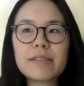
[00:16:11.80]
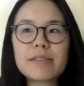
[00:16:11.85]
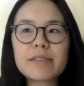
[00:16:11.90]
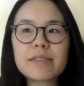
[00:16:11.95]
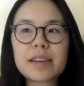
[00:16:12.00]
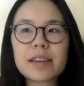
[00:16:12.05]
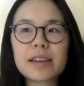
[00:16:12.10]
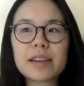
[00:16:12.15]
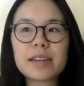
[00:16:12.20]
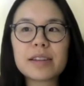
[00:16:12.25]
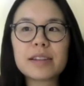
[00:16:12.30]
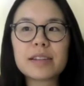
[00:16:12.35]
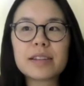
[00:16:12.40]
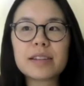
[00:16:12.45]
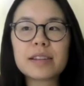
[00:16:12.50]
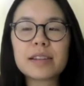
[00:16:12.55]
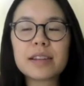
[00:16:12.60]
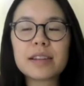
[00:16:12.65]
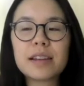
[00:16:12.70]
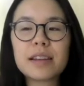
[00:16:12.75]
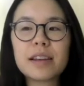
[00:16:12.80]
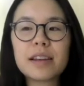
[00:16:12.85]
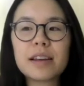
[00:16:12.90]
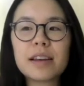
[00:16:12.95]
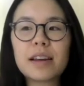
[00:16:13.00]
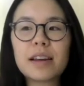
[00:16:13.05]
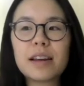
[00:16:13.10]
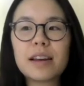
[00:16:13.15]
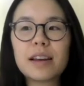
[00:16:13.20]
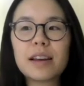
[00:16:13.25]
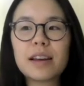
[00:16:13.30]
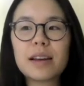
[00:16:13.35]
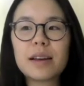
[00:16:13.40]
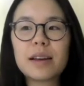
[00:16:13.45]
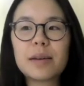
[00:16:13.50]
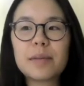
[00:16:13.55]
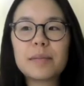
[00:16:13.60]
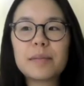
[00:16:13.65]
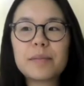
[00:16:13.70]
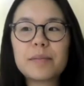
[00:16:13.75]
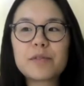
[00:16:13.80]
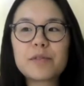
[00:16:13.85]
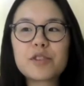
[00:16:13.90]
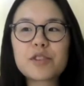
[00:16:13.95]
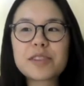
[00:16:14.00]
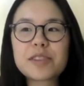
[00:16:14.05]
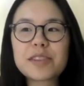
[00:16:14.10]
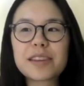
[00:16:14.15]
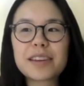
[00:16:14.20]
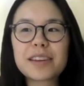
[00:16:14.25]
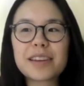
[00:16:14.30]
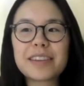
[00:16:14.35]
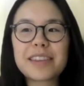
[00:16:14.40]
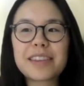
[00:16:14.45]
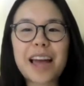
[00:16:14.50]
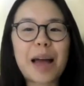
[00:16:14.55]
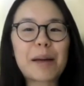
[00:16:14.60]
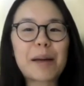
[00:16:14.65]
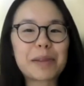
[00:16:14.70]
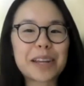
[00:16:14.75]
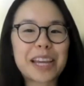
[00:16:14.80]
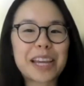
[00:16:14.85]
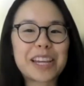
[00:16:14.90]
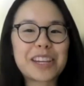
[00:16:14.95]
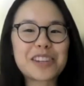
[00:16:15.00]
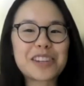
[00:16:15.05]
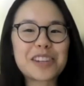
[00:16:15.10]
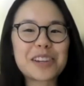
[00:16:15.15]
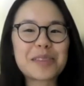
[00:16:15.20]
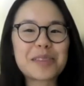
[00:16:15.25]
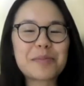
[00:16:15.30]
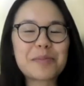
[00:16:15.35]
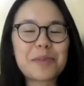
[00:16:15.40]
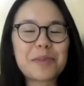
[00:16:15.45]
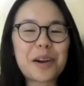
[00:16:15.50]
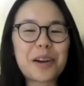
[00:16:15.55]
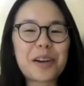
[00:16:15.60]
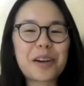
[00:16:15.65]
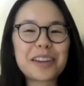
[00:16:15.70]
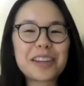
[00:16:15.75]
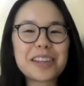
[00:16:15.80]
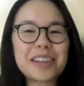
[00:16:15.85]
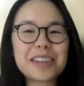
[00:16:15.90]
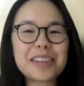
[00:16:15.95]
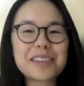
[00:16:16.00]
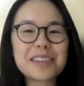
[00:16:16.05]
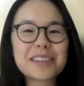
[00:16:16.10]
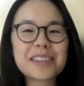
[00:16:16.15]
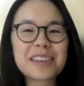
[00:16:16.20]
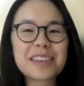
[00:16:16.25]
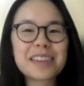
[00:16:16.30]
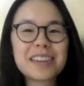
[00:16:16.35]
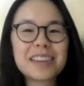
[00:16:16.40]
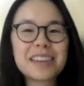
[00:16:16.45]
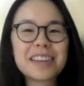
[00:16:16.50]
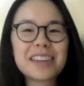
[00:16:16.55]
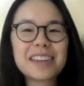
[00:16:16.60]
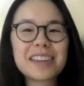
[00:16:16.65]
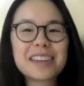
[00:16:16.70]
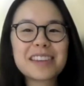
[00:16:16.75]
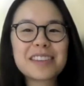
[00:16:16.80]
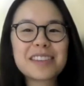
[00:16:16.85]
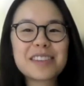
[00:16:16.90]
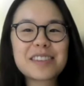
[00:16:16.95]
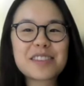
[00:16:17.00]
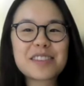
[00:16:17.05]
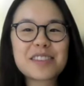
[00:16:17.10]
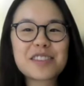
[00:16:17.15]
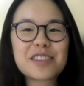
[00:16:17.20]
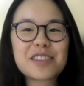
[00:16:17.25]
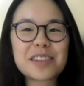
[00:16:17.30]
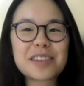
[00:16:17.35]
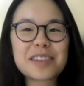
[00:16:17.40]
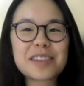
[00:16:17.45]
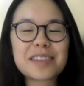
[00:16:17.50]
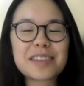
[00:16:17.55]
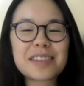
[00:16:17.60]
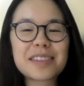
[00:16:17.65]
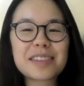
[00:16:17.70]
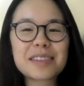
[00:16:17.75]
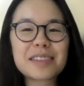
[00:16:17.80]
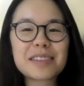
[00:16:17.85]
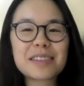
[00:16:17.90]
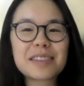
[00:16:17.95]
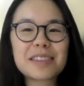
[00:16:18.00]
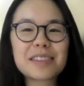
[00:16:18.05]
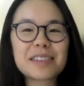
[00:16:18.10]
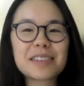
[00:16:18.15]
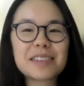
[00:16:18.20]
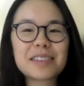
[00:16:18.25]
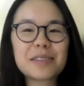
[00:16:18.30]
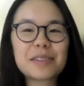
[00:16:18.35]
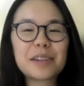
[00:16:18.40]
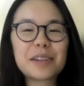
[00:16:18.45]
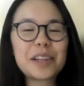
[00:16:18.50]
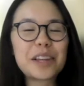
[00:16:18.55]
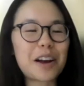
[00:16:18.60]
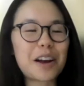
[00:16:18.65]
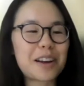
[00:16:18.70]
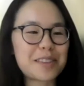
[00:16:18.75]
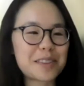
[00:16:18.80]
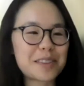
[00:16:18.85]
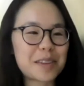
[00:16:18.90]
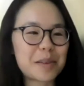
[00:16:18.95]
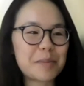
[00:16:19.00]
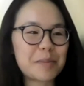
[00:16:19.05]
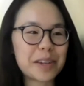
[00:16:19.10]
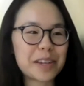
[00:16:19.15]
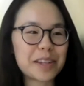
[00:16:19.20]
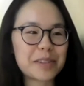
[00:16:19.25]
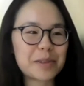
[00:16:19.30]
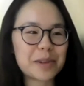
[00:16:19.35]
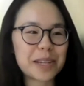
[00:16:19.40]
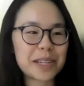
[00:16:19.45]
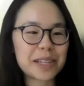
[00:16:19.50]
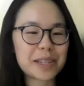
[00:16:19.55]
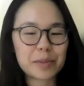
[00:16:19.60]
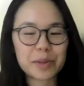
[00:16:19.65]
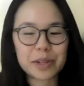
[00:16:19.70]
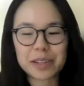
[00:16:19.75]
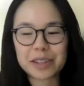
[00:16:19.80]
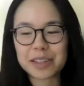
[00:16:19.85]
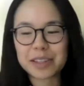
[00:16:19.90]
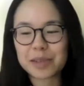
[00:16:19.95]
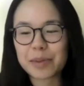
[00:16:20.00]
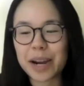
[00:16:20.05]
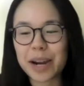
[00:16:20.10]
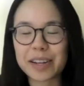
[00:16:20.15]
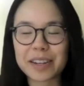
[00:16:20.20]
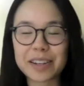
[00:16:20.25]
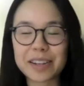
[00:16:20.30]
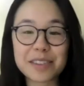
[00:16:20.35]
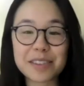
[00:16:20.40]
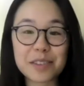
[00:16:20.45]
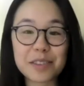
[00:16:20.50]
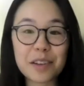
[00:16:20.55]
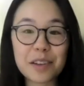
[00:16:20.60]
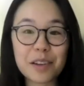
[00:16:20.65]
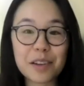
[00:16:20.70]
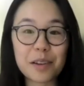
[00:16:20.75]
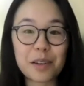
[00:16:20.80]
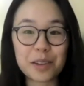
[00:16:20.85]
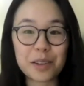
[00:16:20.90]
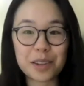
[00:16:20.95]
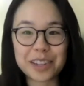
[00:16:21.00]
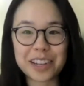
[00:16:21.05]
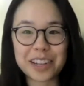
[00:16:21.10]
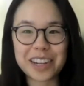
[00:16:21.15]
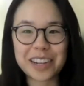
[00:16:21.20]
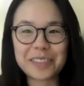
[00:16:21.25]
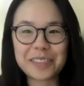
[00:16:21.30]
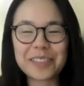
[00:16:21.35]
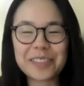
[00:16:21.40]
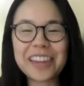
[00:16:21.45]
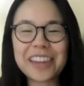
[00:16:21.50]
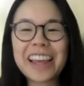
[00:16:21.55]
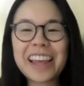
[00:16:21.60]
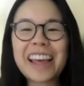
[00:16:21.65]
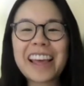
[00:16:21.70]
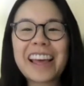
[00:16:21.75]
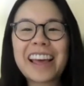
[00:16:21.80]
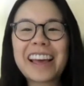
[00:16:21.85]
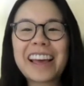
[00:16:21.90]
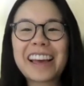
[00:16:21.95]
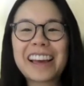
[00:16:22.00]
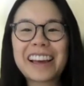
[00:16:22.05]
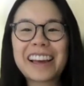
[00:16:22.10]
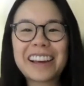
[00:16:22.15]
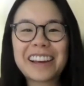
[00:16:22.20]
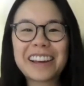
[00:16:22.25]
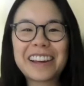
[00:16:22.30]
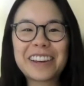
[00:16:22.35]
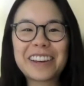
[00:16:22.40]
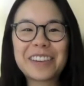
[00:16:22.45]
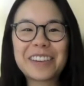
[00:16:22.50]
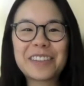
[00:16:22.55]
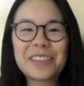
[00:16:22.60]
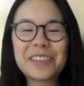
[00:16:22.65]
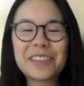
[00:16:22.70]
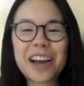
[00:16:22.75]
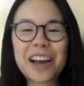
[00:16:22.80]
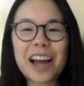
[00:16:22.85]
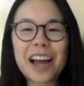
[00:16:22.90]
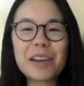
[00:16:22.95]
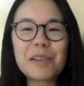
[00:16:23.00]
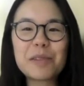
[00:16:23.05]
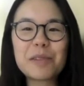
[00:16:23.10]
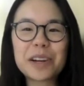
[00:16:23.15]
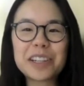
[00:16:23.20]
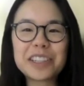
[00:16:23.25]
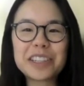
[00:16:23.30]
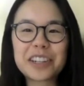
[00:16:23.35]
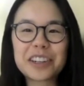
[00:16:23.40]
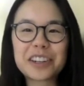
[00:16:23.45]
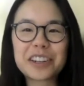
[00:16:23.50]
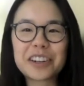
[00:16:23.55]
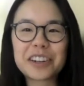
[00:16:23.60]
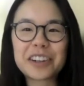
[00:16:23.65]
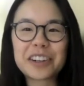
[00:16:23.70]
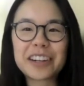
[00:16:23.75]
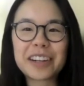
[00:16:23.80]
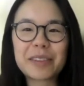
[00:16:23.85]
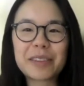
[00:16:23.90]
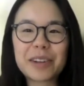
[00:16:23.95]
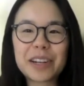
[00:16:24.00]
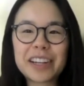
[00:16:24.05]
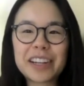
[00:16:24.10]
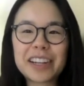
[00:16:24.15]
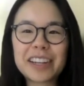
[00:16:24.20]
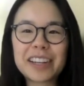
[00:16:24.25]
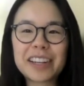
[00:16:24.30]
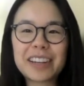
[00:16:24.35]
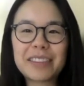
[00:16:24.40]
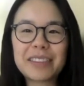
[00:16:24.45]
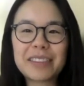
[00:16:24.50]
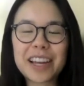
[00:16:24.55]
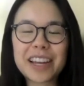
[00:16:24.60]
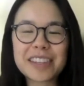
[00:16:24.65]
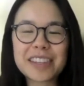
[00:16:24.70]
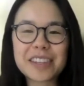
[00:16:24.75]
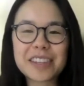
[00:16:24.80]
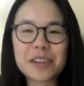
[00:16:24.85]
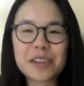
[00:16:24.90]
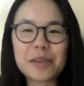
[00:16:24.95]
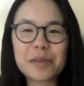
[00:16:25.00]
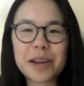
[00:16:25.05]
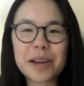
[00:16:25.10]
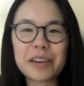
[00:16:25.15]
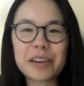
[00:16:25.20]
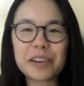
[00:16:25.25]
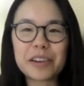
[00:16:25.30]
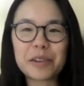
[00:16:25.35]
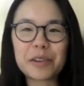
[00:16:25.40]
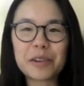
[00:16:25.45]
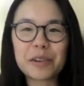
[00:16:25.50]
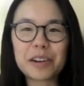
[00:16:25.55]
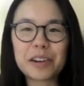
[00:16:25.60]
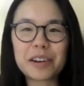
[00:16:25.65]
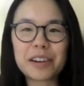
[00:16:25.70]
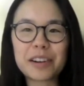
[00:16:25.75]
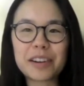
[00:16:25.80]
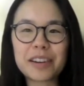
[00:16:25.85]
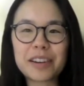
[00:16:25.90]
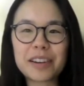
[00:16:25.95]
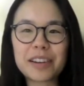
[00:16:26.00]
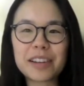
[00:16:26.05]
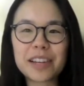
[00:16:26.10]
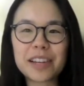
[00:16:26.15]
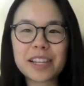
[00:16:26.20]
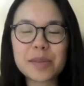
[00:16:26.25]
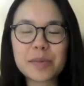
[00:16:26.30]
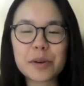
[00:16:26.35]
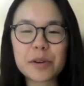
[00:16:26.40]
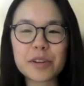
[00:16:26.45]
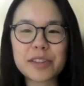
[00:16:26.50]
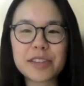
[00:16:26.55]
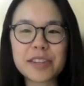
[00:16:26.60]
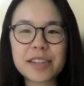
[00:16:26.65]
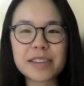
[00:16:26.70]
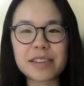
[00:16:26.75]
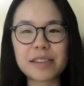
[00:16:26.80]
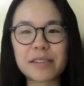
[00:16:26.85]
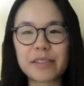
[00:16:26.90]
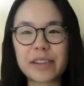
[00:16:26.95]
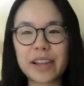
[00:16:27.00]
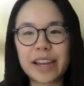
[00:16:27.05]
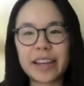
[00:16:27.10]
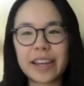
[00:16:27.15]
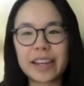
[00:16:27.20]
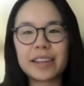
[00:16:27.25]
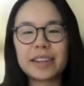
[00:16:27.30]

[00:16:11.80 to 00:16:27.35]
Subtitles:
And just the application part is just really awesome because we get to put it into practice all the time. I wonder, and I'm gonna ask you about your experiences of like